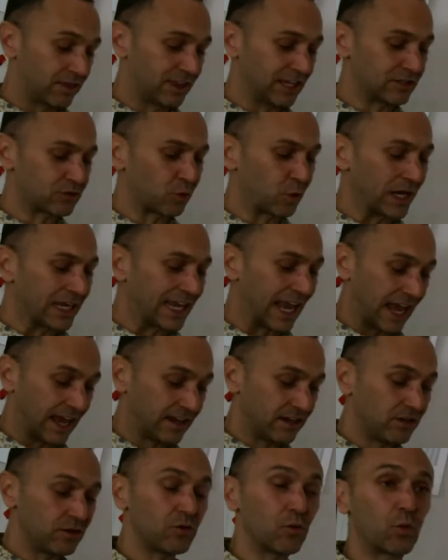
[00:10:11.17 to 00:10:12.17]
This weekend,
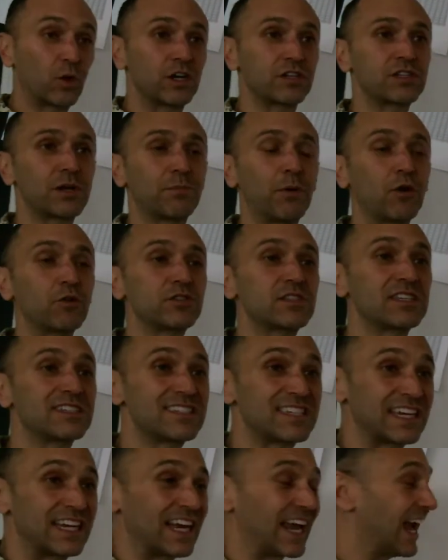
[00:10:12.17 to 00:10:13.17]
we're supposed to
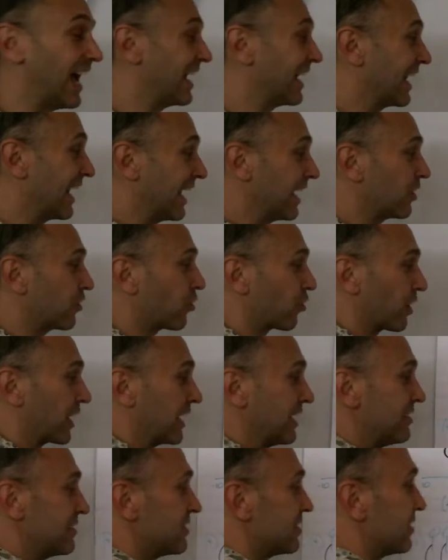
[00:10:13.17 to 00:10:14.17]
see an
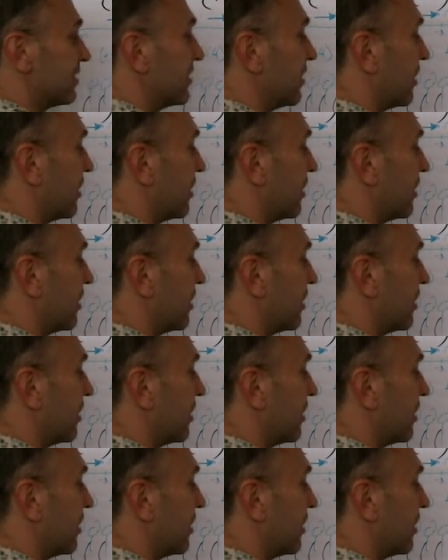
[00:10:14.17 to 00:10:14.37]
increase